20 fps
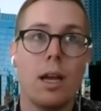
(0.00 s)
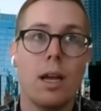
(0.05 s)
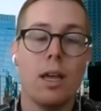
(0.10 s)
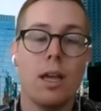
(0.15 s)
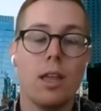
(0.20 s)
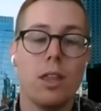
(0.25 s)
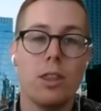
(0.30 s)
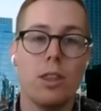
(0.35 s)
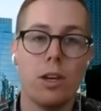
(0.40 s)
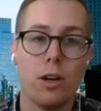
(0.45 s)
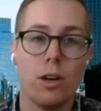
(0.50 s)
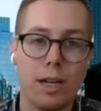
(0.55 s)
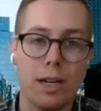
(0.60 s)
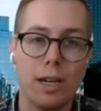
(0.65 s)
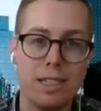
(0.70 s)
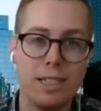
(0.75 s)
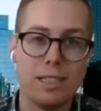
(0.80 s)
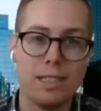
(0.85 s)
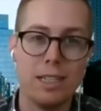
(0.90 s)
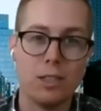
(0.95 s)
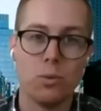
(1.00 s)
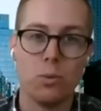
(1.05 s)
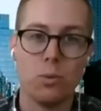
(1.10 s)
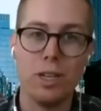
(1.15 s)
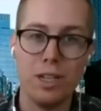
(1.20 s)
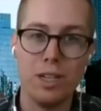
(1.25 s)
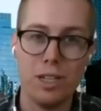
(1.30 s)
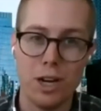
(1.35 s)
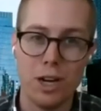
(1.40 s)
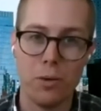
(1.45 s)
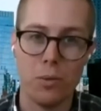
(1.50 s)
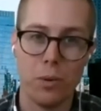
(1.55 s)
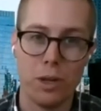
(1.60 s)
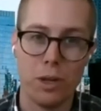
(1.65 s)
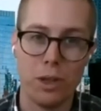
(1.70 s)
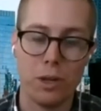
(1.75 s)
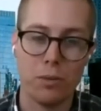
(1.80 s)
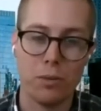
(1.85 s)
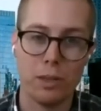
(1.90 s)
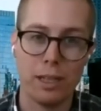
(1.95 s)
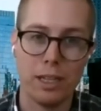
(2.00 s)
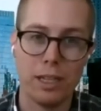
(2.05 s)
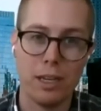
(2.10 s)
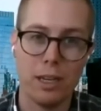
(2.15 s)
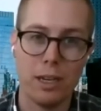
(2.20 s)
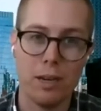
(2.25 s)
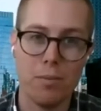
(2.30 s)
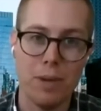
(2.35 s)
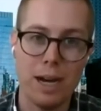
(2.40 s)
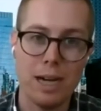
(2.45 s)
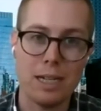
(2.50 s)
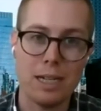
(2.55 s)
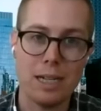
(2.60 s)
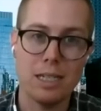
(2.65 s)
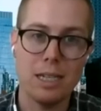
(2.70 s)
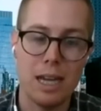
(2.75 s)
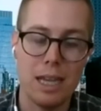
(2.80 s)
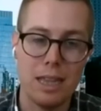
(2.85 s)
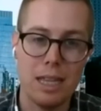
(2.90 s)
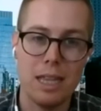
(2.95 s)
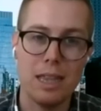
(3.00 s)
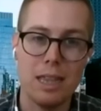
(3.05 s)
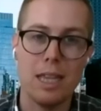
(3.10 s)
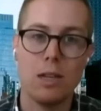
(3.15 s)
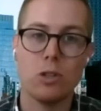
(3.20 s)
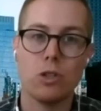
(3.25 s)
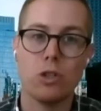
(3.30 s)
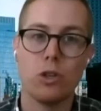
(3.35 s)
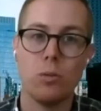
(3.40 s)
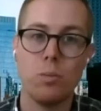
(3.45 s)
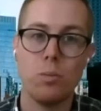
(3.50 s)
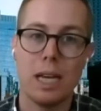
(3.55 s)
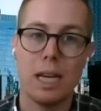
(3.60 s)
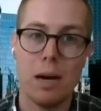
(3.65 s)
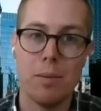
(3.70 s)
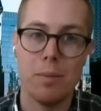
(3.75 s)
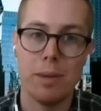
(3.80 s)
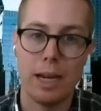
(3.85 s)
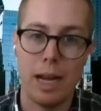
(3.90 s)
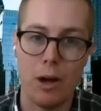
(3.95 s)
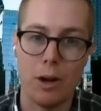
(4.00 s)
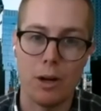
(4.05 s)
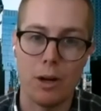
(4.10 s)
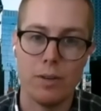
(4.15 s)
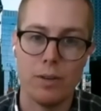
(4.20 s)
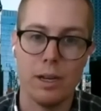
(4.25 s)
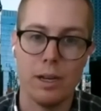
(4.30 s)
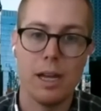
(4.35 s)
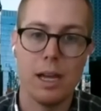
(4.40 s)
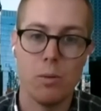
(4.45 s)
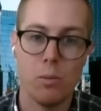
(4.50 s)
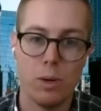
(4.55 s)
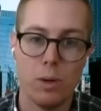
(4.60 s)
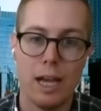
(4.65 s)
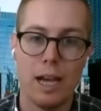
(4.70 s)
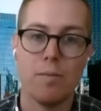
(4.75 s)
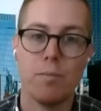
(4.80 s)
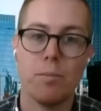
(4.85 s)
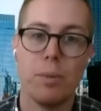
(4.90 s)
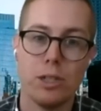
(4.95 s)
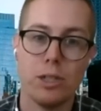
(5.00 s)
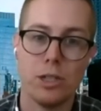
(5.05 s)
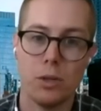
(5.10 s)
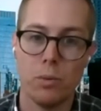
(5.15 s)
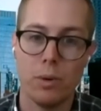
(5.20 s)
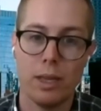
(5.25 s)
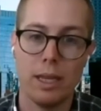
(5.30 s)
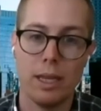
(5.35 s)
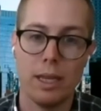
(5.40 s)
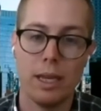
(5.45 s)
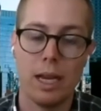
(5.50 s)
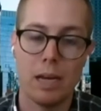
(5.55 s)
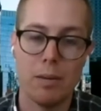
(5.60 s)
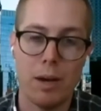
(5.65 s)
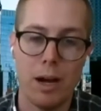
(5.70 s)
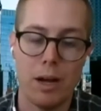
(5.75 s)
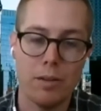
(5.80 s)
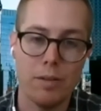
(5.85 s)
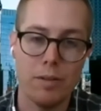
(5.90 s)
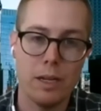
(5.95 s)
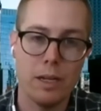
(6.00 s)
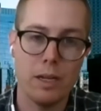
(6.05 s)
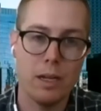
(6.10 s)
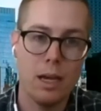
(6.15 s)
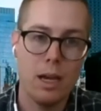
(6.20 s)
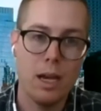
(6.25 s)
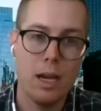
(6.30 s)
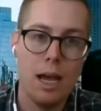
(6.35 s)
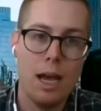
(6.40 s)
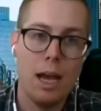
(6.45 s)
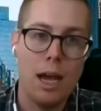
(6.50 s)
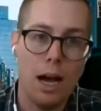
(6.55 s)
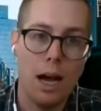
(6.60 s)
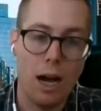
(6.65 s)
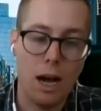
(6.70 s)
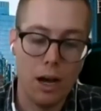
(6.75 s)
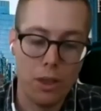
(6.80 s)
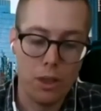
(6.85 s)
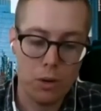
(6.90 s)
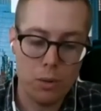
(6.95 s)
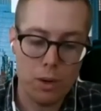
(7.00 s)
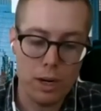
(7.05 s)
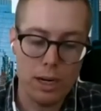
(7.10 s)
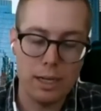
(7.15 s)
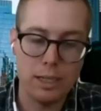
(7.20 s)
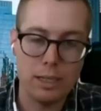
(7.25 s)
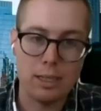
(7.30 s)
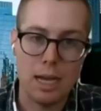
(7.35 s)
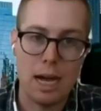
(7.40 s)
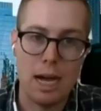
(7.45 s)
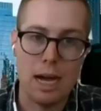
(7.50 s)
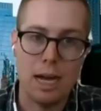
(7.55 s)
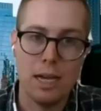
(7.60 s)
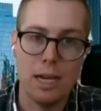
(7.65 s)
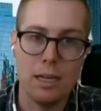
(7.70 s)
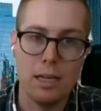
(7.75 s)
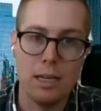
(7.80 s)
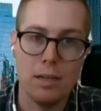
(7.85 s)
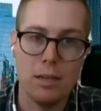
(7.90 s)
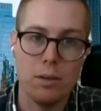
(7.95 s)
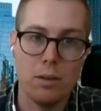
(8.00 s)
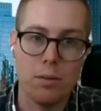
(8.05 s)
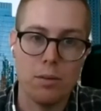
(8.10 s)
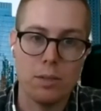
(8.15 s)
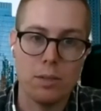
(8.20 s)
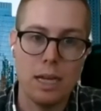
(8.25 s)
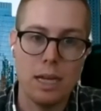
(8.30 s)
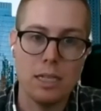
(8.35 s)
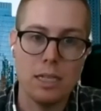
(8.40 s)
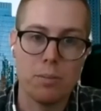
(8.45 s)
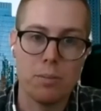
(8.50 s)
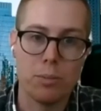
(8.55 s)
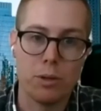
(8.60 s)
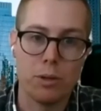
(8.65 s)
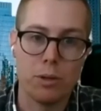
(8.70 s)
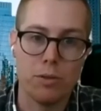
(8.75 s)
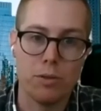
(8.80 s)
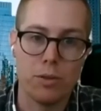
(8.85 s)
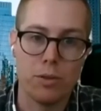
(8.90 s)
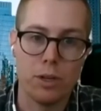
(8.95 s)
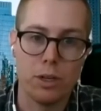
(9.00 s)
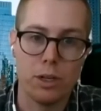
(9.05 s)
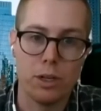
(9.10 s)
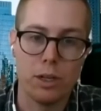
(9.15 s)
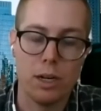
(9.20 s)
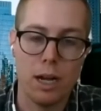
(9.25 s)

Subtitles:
there is this window where they're really impacted, and then they should be coming out of it and will have budget when they come out of it. Otherwise, I tend to prefer